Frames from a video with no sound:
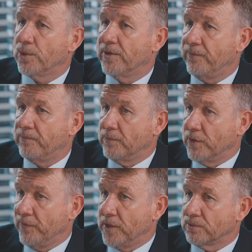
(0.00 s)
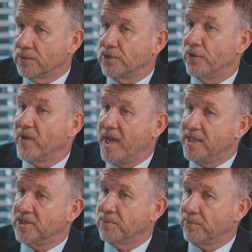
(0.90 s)
the Federal Reserve
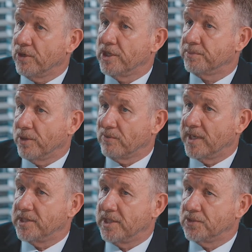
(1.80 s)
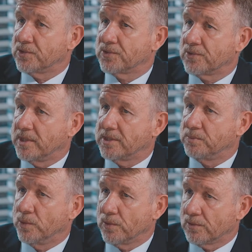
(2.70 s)
can surprise by raising interest rates
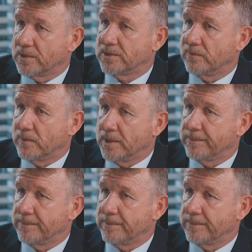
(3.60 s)
more aggressively.